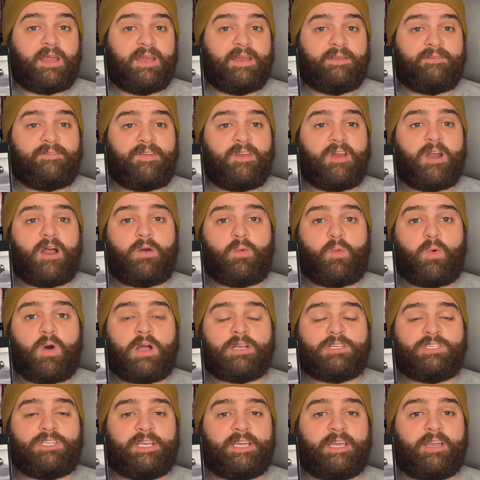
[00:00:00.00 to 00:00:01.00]
and if you're not
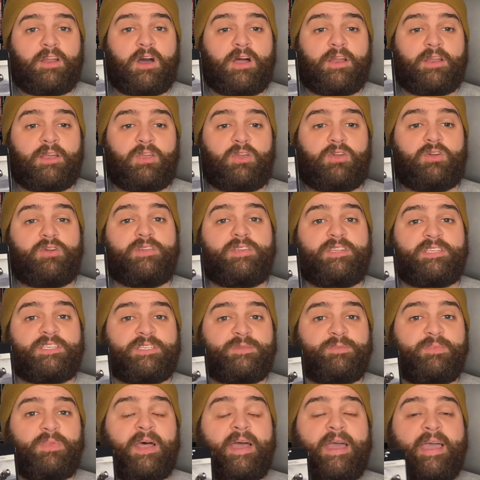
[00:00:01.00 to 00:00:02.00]
watching it on a good
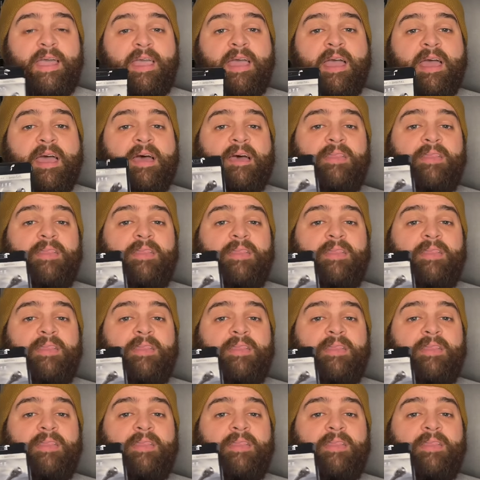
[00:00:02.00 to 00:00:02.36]
display,